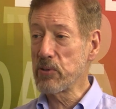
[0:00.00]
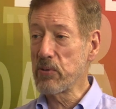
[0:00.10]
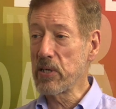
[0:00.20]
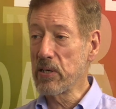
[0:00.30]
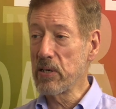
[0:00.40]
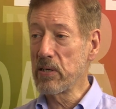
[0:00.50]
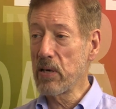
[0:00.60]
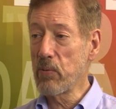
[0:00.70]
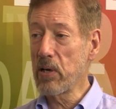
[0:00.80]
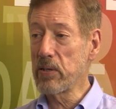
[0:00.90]
really good
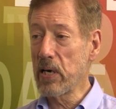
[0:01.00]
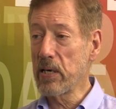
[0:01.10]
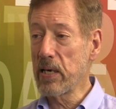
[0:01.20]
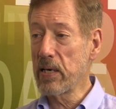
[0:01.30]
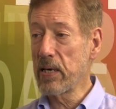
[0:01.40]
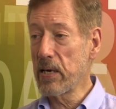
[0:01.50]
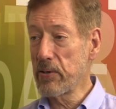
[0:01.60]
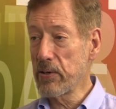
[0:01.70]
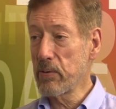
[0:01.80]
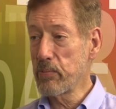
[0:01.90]
and well done, and
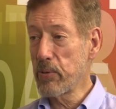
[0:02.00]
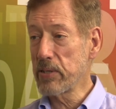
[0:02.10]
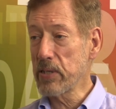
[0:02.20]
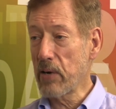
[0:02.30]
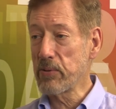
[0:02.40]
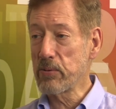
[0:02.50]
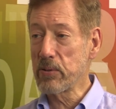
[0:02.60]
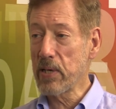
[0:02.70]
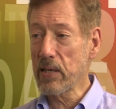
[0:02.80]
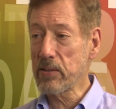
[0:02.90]
your press conference
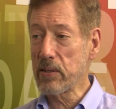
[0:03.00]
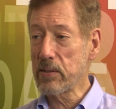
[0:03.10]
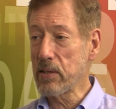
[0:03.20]
was excellent.